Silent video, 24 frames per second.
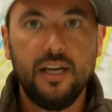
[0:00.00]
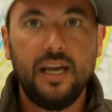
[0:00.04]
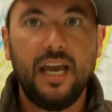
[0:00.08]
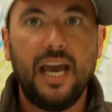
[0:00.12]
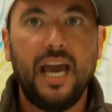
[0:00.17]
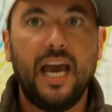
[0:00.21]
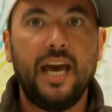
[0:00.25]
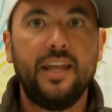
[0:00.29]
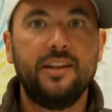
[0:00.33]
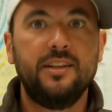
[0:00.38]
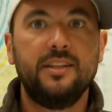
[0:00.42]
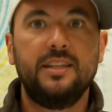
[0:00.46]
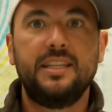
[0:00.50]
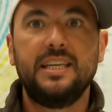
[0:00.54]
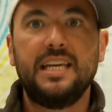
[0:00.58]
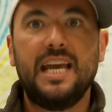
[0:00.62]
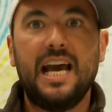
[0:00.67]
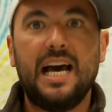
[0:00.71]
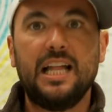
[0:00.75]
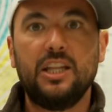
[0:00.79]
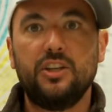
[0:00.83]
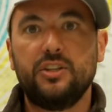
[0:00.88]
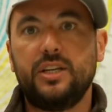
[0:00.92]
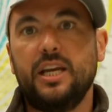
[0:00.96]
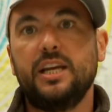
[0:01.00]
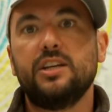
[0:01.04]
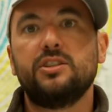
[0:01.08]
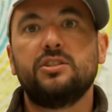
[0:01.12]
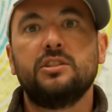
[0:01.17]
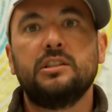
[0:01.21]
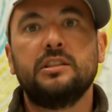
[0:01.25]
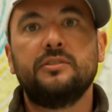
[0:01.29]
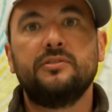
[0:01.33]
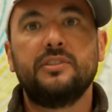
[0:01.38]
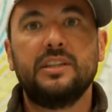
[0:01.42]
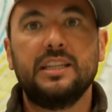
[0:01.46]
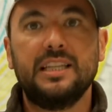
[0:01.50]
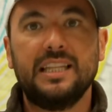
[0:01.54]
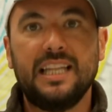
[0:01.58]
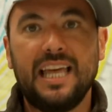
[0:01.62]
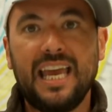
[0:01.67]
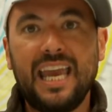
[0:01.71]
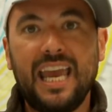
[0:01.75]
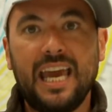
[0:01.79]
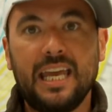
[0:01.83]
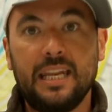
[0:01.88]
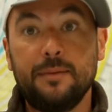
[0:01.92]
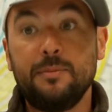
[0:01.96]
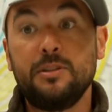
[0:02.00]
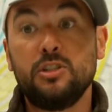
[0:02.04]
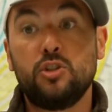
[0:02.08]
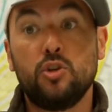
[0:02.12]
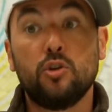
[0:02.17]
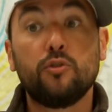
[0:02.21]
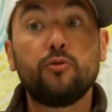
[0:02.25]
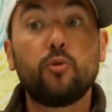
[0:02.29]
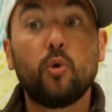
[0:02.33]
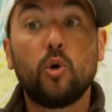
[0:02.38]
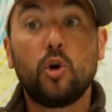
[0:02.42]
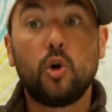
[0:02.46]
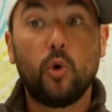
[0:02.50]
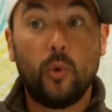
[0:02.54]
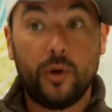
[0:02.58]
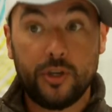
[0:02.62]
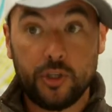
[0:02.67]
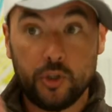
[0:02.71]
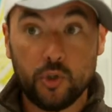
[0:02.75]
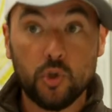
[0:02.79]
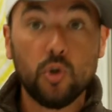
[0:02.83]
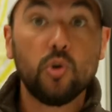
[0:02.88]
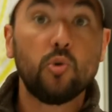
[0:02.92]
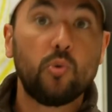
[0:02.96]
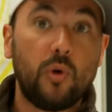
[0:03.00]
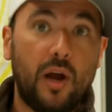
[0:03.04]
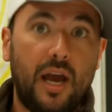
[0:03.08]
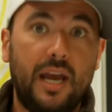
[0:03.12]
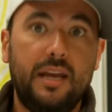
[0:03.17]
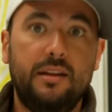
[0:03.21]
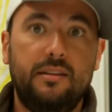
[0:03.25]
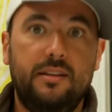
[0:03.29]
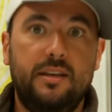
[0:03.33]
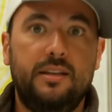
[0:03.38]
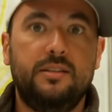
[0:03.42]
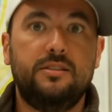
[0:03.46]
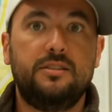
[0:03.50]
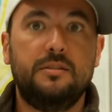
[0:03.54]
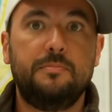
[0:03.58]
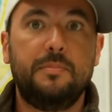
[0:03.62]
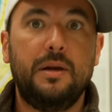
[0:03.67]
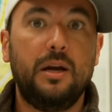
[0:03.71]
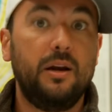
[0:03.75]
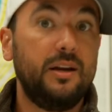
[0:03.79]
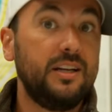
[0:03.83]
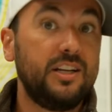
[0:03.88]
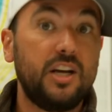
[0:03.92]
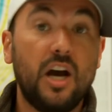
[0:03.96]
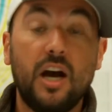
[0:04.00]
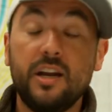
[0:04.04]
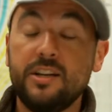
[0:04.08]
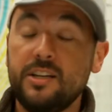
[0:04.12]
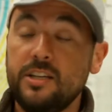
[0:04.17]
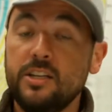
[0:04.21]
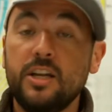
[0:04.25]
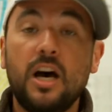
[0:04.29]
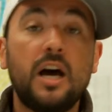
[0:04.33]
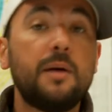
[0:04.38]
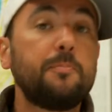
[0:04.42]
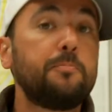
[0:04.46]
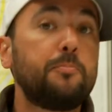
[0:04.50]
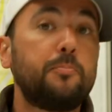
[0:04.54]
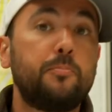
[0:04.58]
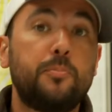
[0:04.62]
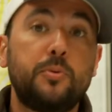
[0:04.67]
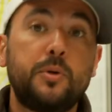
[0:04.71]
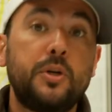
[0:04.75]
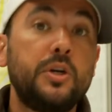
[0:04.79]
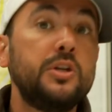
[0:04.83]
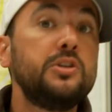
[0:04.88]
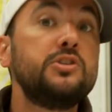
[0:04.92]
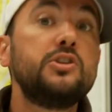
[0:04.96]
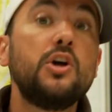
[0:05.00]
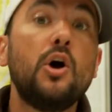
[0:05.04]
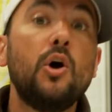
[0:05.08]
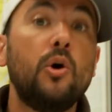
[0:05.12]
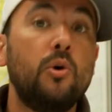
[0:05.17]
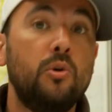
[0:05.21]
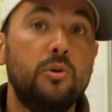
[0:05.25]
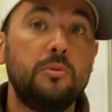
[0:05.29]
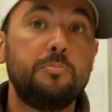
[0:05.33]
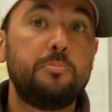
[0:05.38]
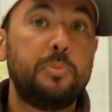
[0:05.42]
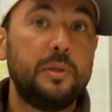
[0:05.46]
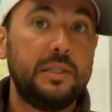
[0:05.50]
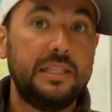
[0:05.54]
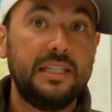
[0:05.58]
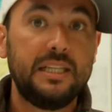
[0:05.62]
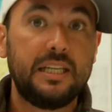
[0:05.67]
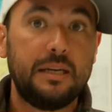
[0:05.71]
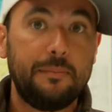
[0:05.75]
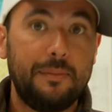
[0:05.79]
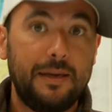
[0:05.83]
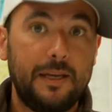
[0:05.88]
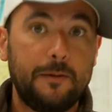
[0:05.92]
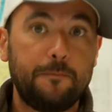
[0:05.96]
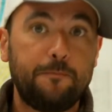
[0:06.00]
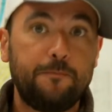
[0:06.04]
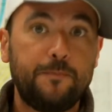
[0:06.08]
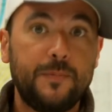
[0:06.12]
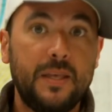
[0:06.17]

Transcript: And the allocation of the land, I mean, you're foregoing your right then to marry. God did not condone polygamy.